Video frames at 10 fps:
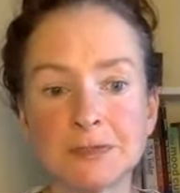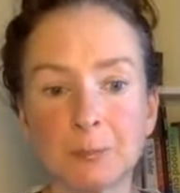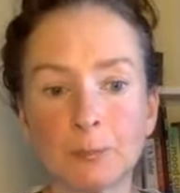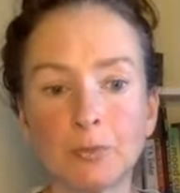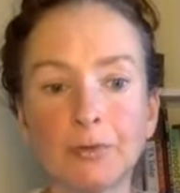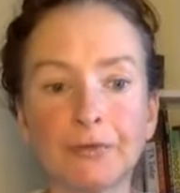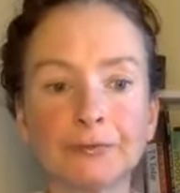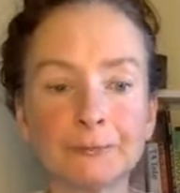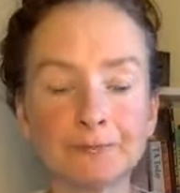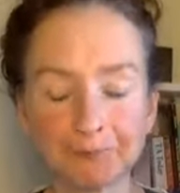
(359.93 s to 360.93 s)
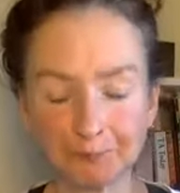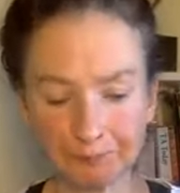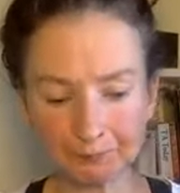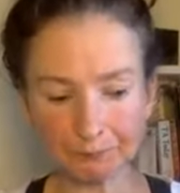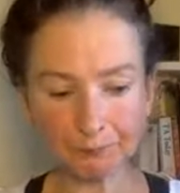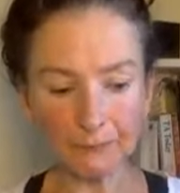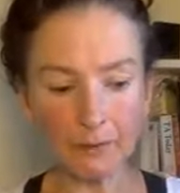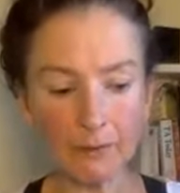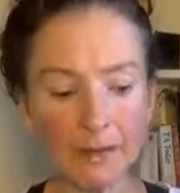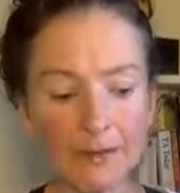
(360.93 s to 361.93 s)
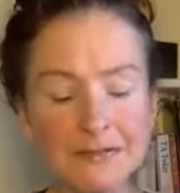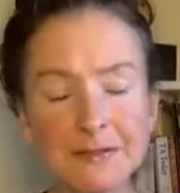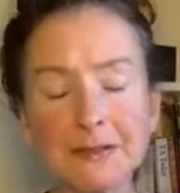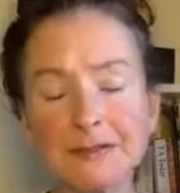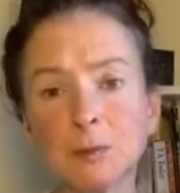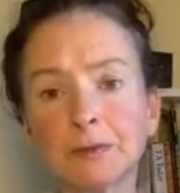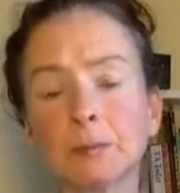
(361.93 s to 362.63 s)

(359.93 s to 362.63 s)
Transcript: improve. Okay, so the next